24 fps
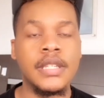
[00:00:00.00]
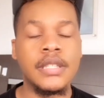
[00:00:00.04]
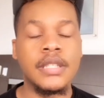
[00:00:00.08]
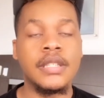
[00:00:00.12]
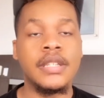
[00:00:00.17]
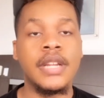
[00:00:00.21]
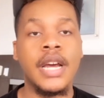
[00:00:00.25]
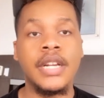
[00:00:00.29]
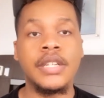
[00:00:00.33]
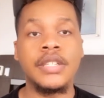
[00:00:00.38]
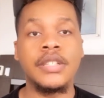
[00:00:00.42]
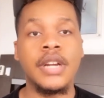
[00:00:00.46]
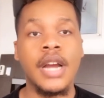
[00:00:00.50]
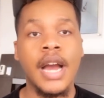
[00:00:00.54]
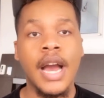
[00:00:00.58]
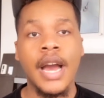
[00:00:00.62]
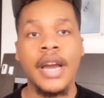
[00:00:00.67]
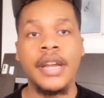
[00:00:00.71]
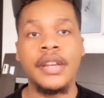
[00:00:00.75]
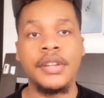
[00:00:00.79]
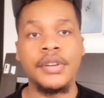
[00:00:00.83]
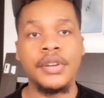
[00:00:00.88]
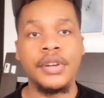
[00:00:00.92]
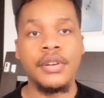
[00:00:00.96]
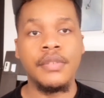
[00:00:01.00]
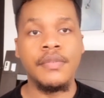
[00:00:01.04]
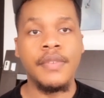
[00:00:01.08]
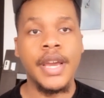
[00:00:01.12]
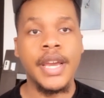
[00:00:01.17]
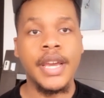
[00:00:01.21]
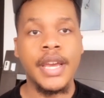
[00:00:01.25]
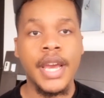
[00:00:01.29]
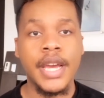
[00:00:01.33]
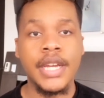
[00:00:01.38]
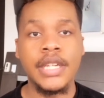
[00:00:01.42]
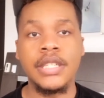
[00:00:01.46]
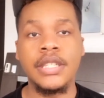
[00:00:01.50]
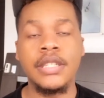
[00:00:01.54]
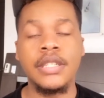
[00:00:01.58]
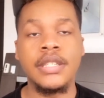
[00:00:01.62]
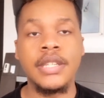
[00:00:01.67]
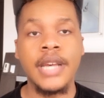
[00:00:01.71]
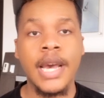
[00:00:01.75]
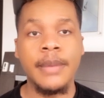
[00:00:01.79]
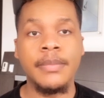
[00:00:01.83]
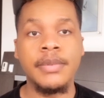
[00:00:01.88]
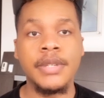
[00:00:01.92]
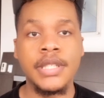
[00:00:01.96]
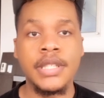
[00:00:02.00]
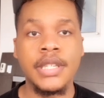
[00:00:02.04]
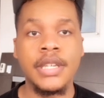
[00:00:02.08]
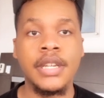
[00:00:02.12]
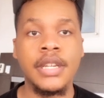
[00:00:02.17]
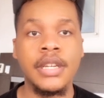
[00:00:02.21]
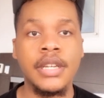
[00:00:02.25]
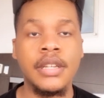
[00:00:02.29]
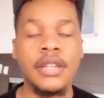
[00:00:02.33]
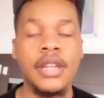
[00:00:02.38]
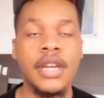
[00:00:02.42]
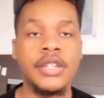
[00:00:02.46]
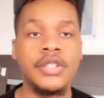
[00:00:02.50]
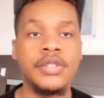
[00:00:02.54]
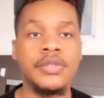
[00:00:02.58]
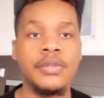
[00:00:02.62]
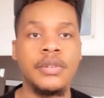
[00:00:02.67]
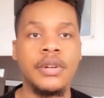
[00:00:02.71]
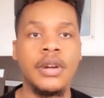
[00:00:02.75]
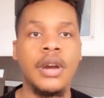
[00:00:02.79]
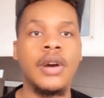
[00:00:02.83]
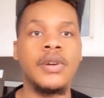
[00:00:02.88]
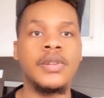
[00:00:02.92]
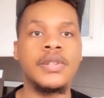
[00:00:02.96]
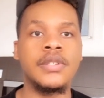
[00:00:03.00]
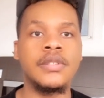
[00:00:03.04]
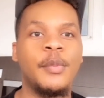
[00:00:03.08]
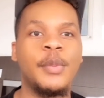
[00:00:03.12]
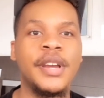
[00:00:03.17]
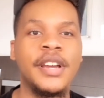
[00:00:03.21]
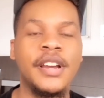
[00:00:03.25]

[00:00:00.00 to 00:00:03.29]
This is not your ideal vacation type of city that you would go to.